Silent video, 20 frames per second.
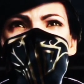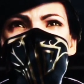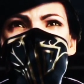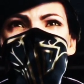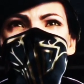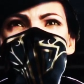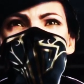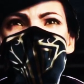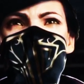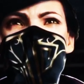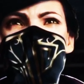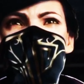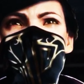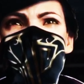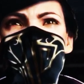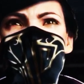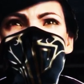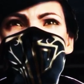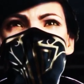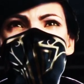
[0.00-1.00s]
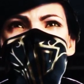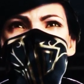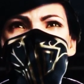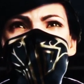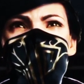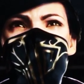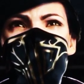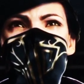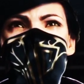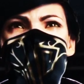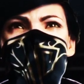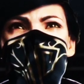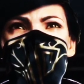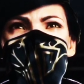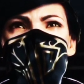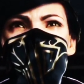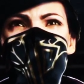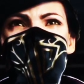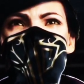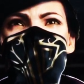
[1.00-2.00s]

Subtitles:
wait for that announcement, and she's like, oh.